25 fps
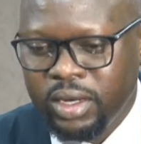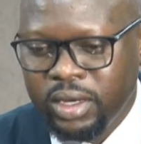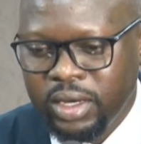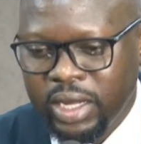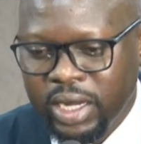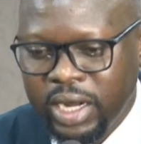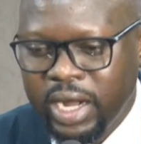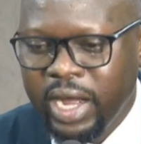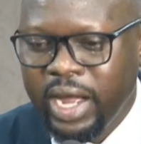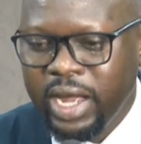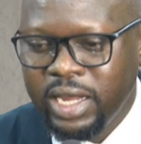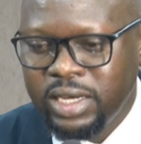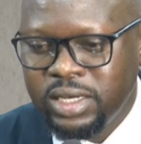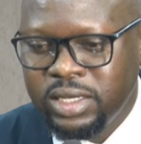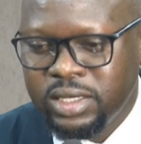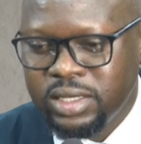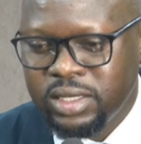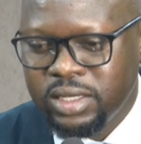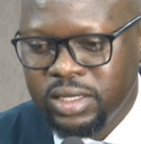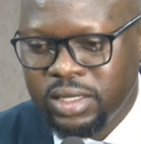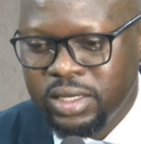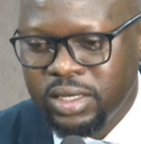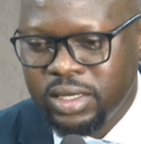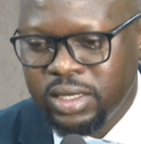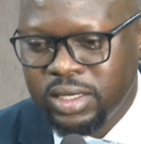the card
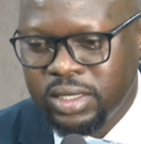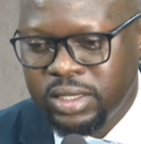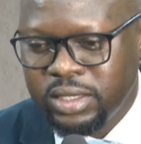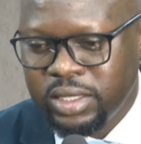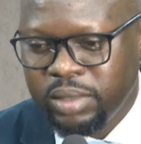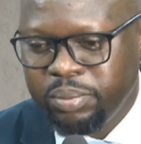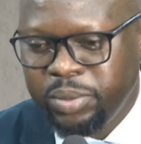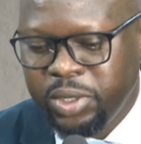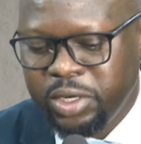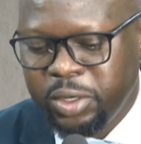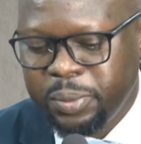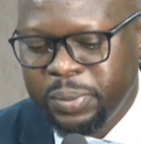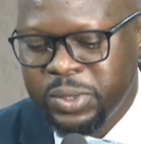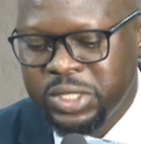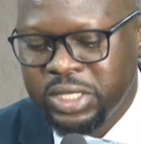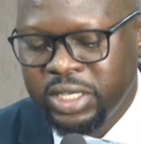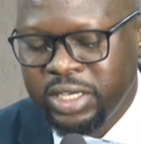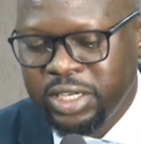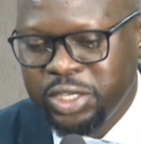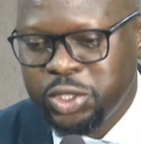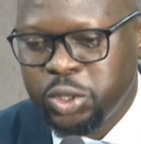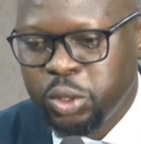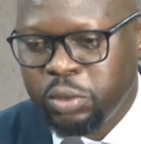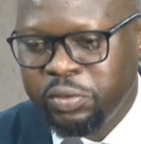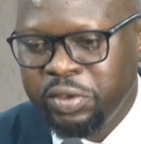is simply
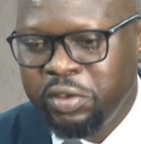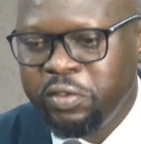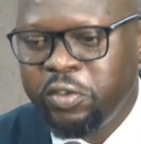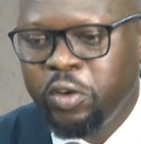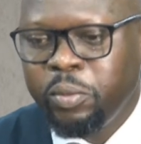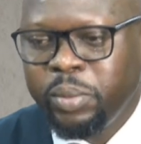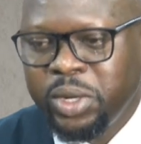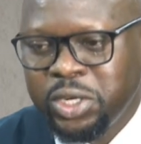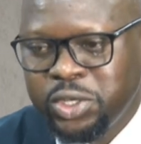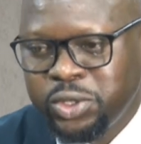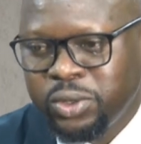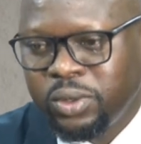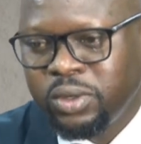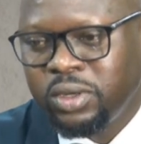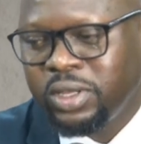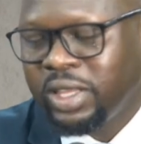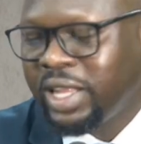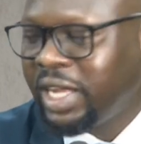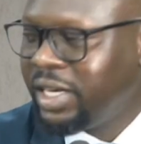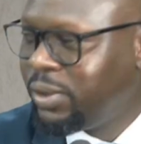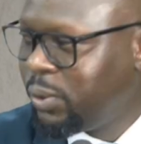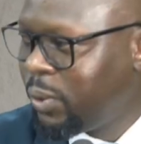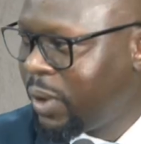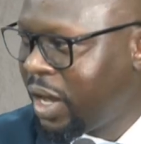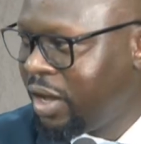representation of information
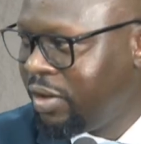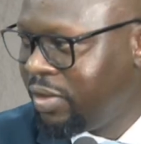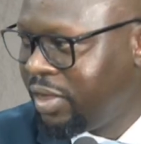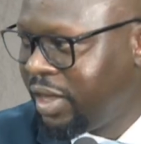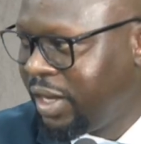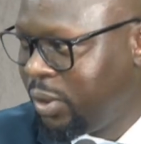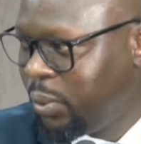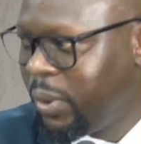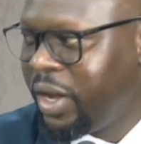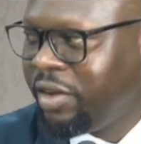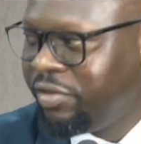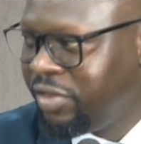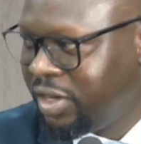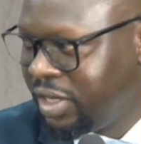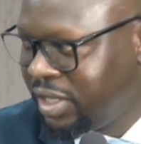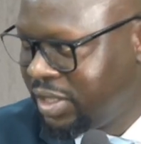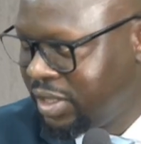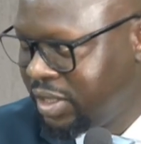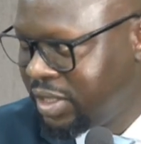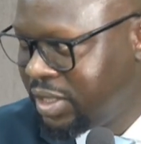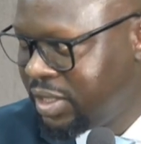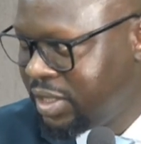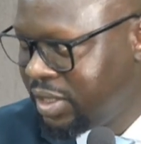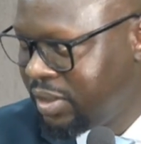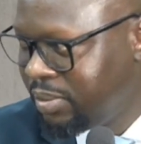that we have in the
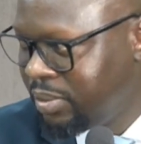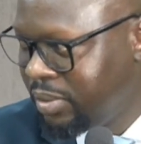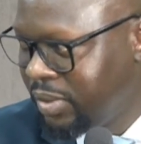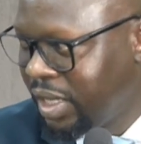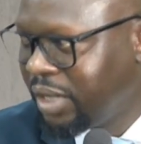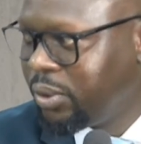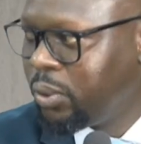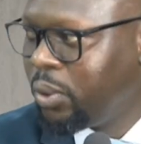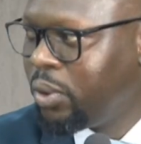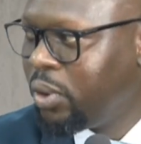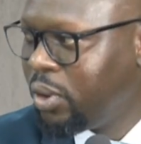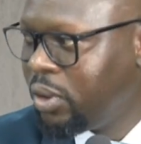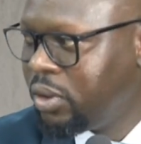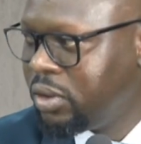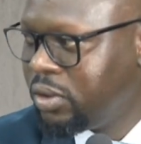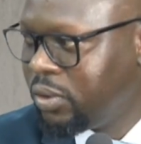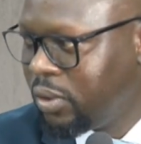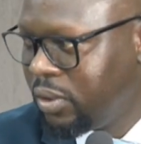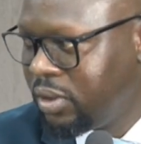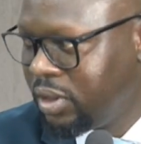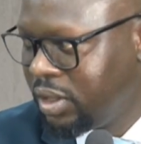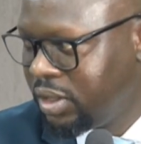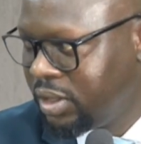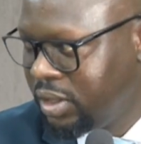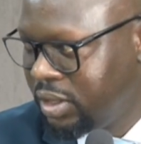system, that we hold
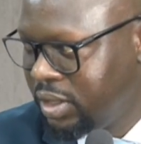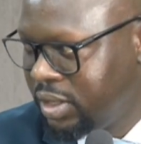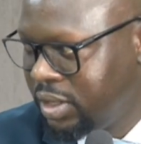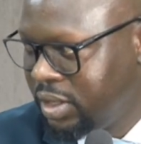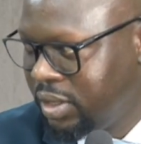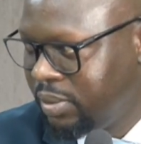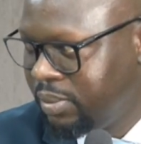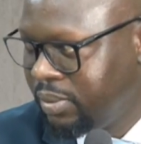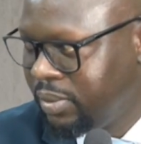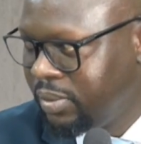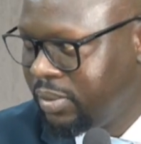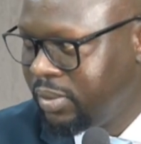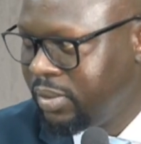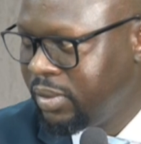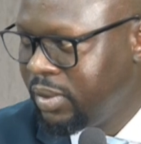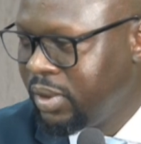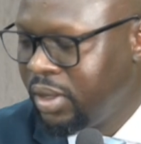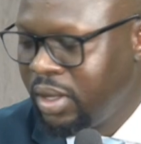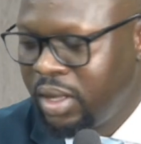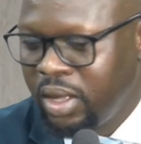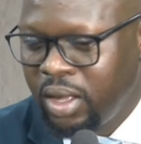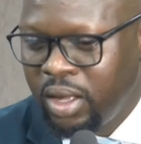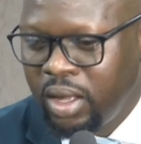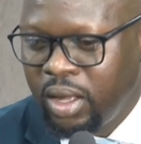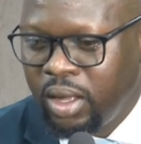on the system.
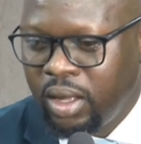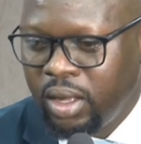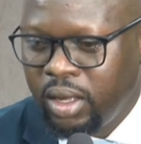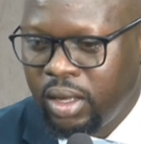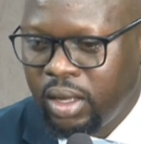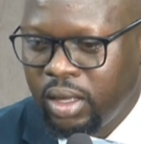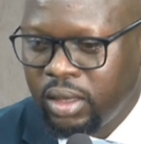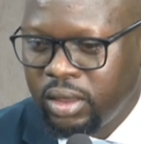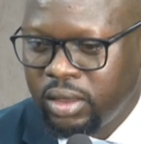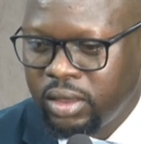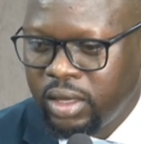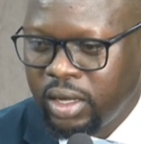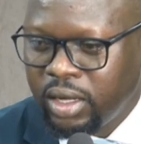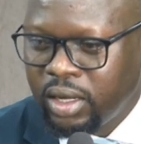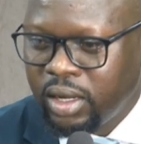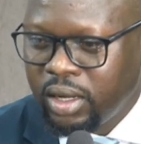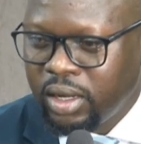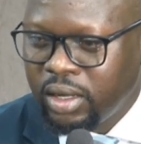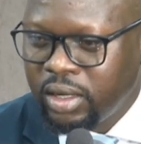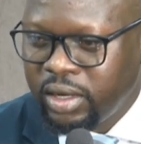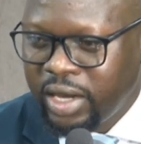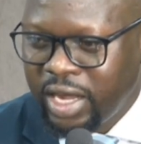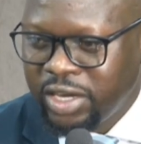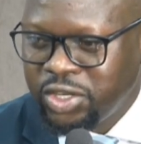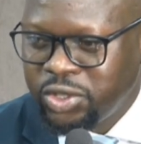The
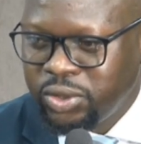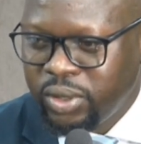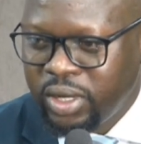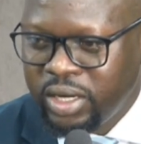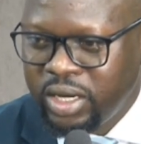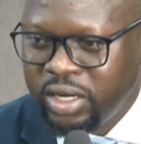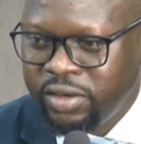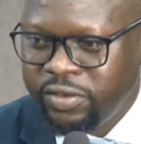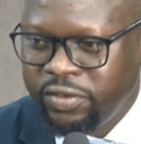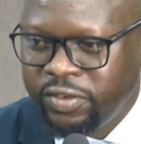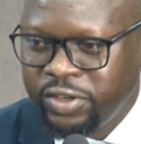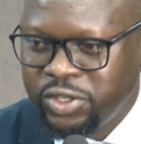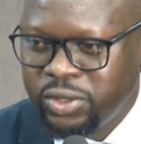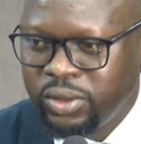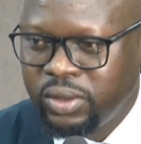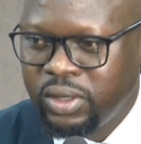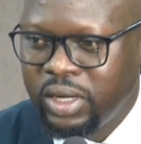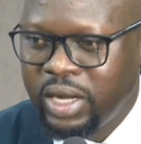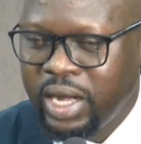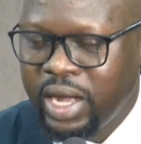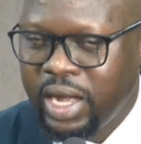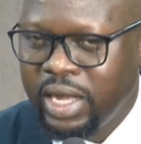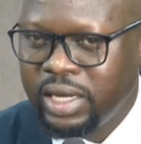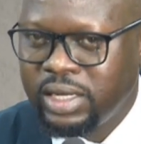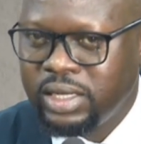national identification
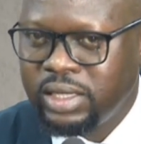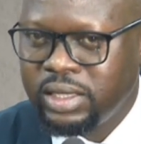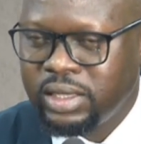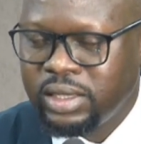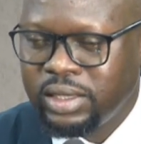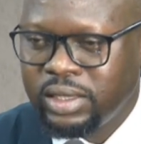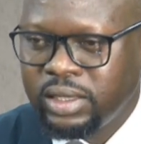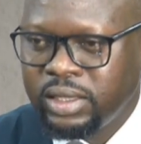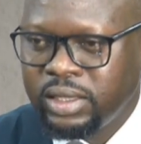card,